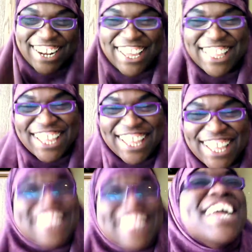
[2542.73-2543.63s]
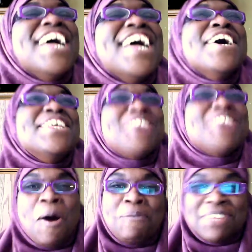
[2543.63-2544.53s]
like that thing. So
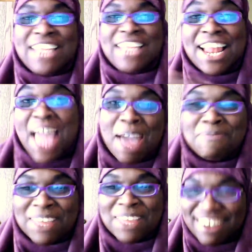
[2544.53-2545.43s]
hopefully that'll happen.